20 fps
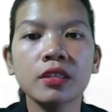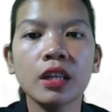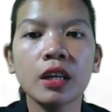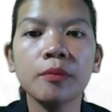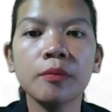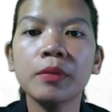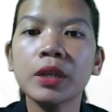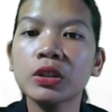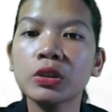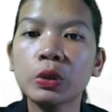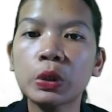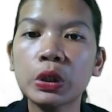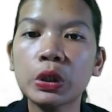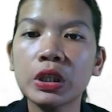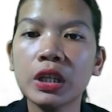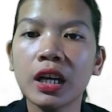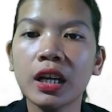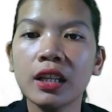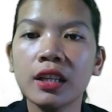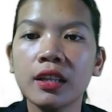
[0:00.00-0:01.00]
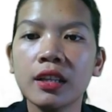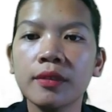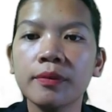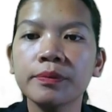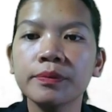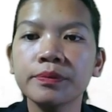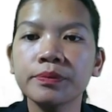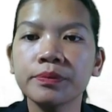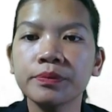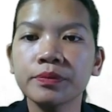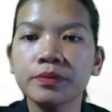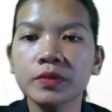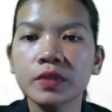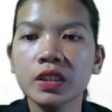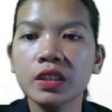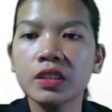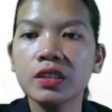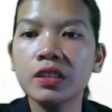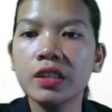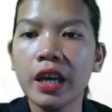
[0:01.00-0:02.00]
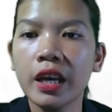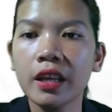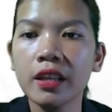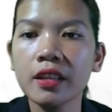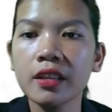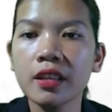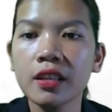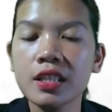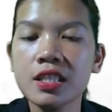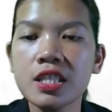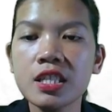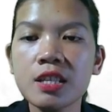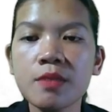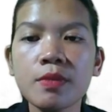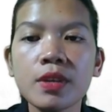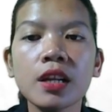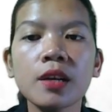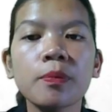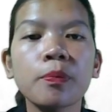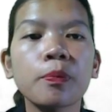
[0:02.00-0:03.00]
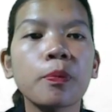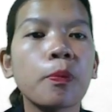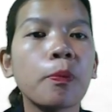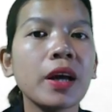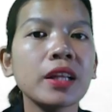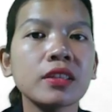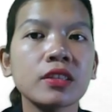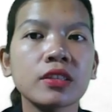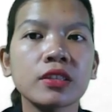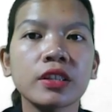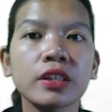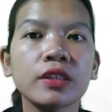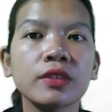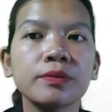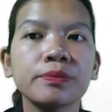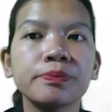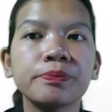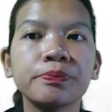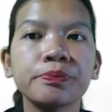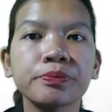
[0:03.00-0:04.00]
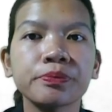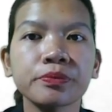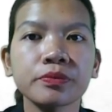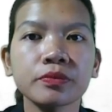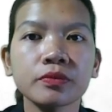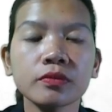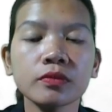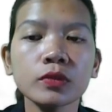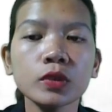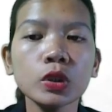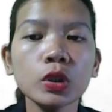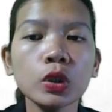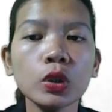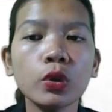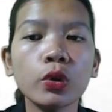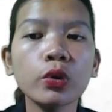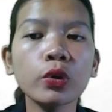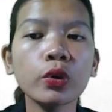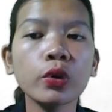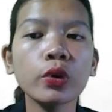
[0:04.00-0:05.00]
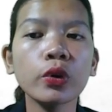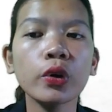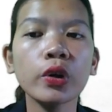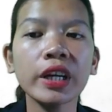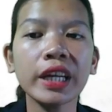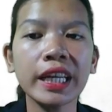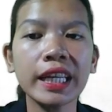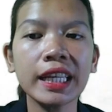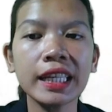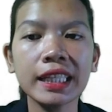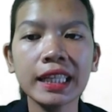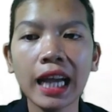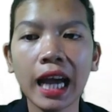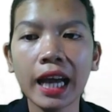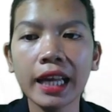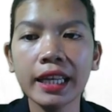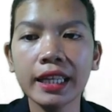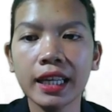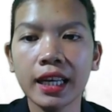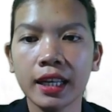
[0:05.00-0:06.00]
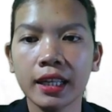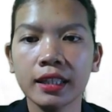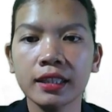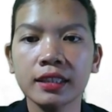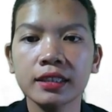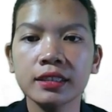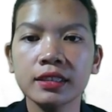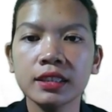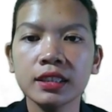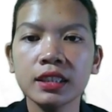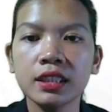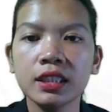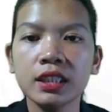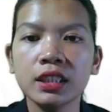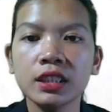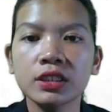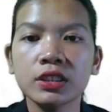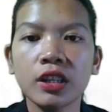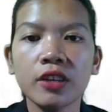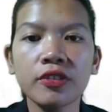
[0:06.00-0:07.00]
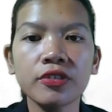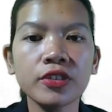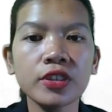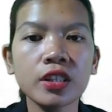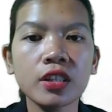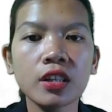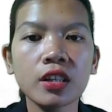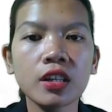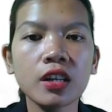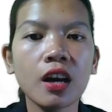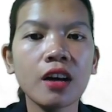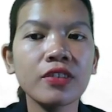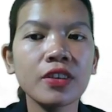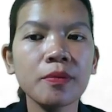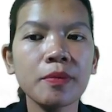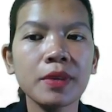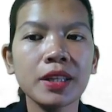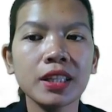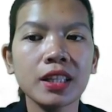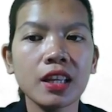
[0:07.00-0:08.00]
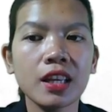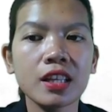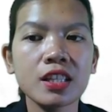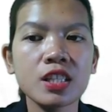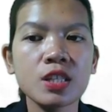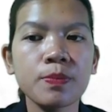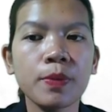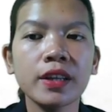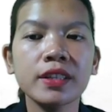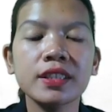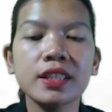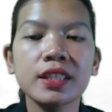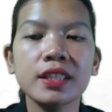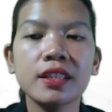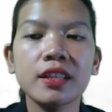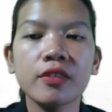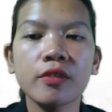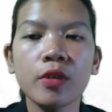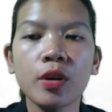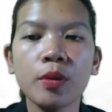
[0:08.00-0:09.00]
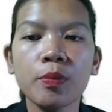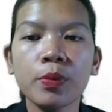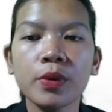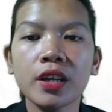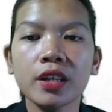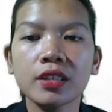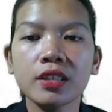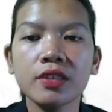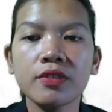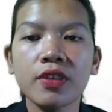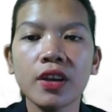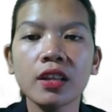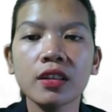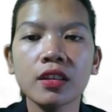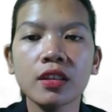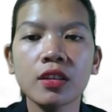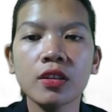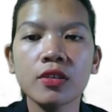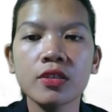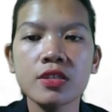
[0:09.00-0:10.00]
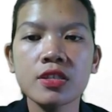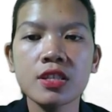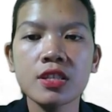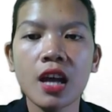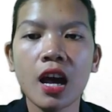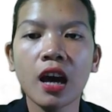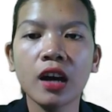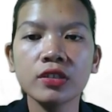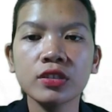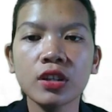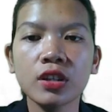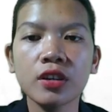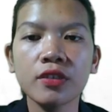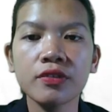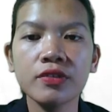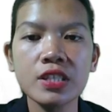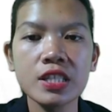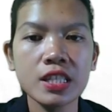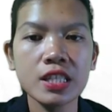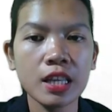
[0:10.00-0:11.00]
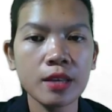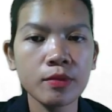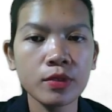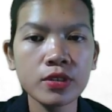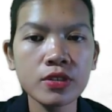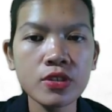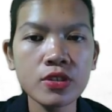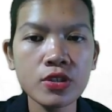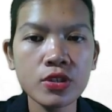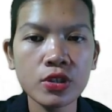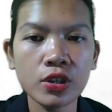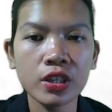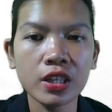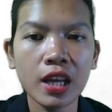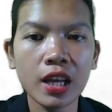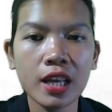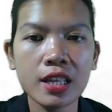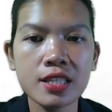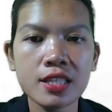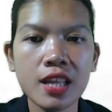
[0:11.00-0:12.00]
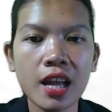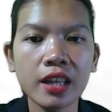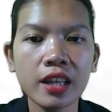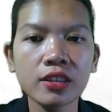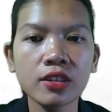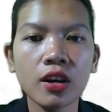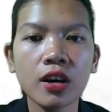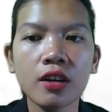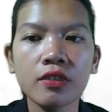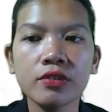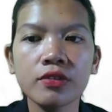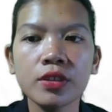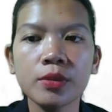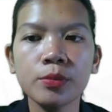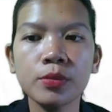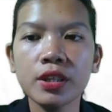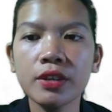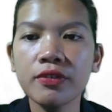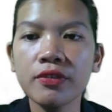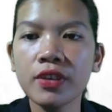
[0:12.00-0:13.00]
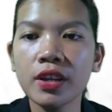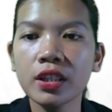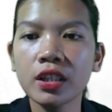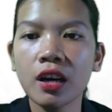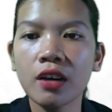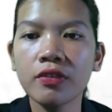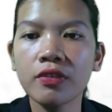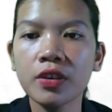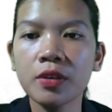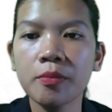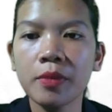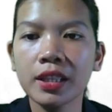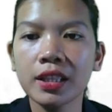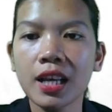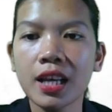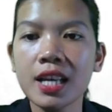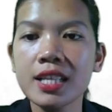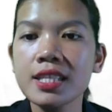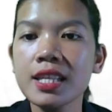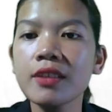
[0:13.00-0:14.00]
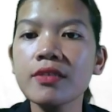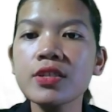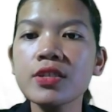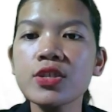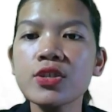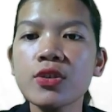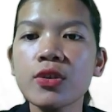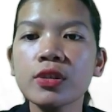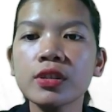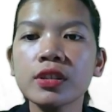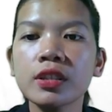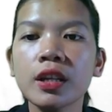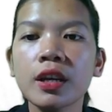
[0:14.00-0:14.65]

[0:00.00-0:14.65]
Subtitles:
maternal death, a similar pattern occurred in Ghana. So after the government expanded the reproductive health laws out of the same concern as that of the Bolivian government, as a result,